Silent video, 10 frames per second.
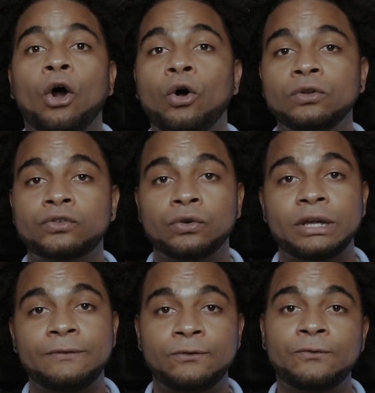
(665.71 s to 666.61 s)
Also,
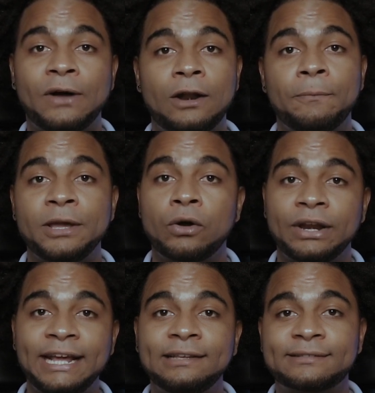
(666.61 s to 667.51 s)
if you follow me on
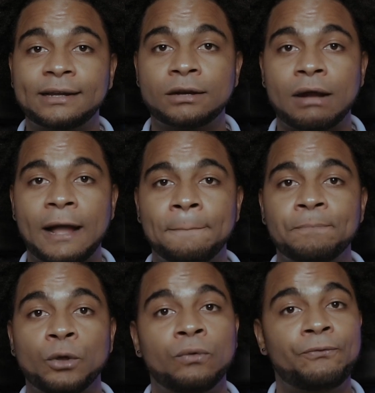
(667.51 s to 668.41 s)

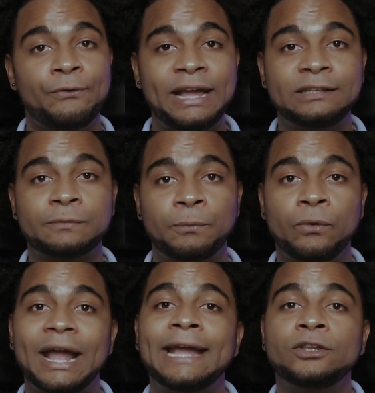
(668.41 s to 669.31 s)
Instagram, on
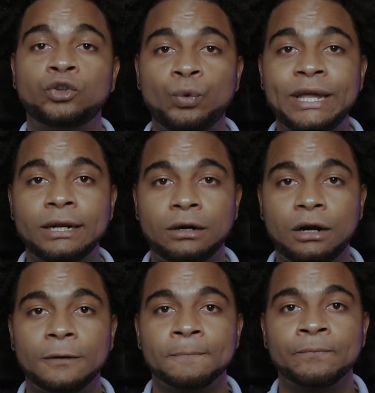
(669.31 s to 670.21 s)
Facebook, and Twitter,